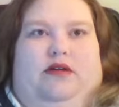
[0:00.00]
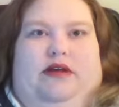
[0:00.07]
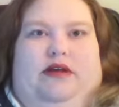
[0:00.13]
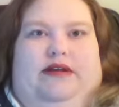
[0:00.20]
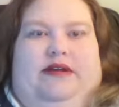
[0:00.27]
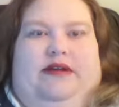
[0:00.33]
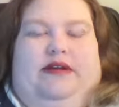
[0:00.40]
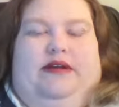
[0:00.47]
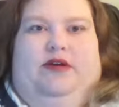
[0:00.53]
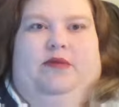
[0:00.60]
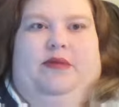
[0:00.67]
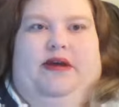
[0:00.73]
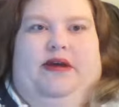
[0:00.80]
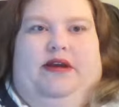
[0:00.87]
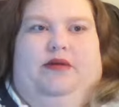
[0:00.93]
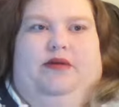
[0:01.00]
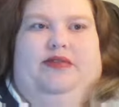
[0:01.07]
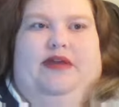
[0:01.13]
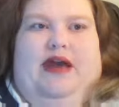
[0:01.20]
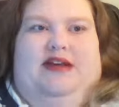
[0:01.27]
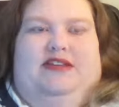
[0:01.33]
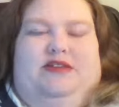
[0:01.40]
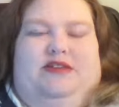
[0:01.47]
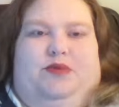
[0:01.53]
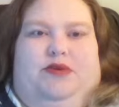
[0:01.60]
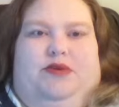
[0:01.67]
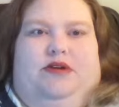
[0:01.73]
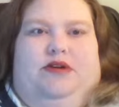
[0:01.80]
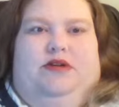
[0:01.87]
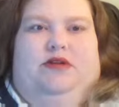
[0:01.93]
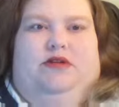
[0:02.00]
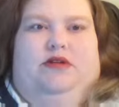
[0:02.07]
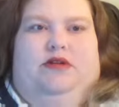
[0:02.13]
it didn't get no better with aspirin.